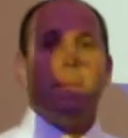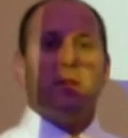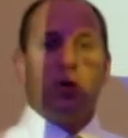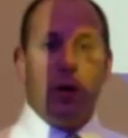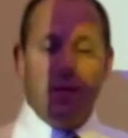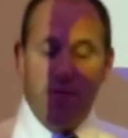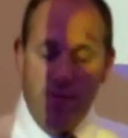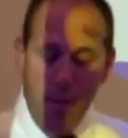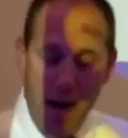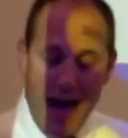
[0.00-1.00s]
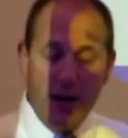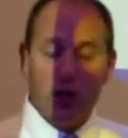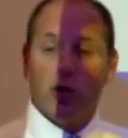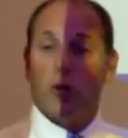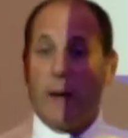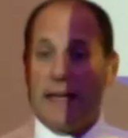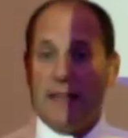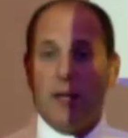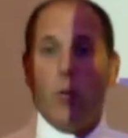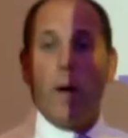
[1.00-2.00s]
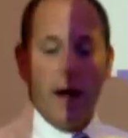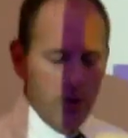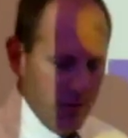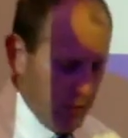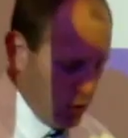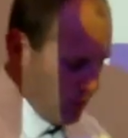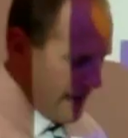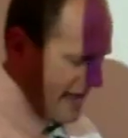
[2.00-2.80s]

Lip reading: So it matters greatly where the moon